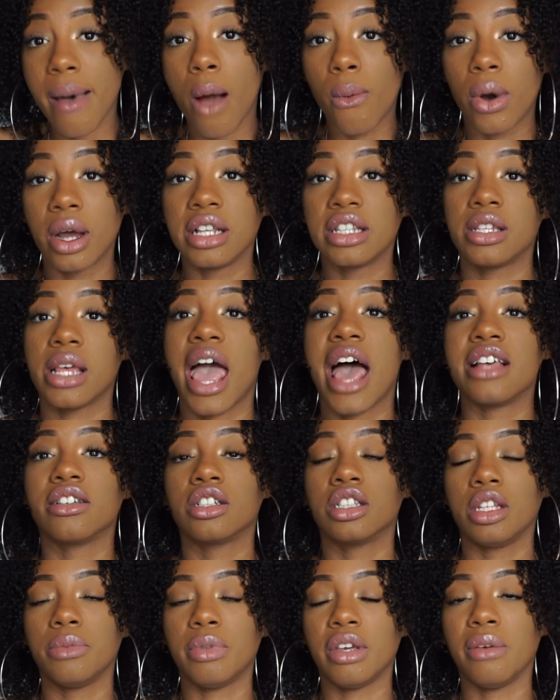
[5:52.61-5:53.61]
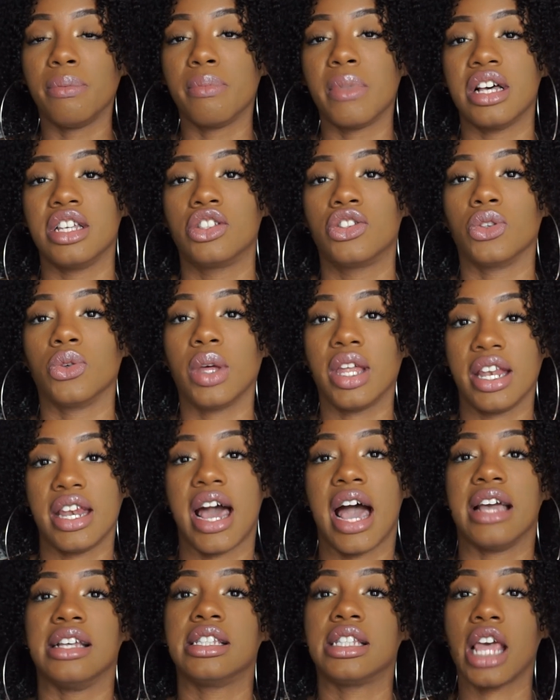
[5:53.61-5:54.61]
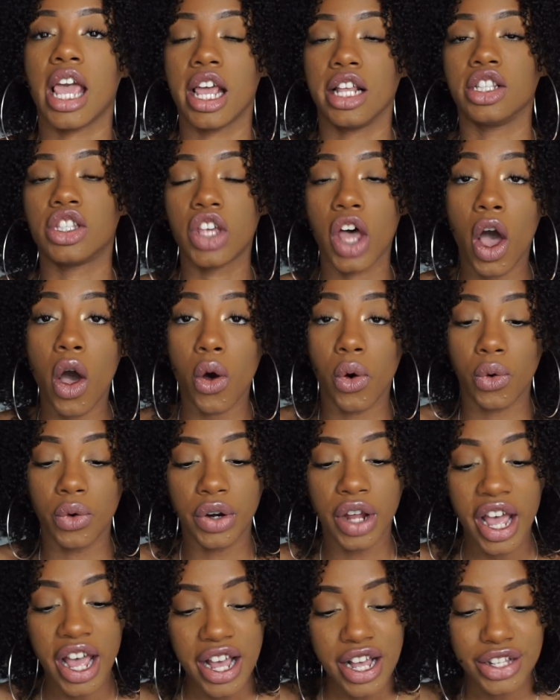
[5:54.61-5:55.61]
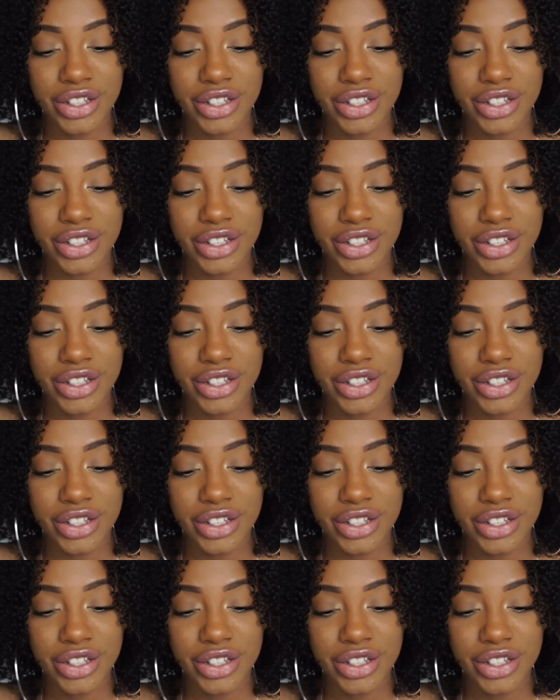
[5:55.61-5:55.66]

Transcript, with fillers: I want it to actually be muscle and nice and toned.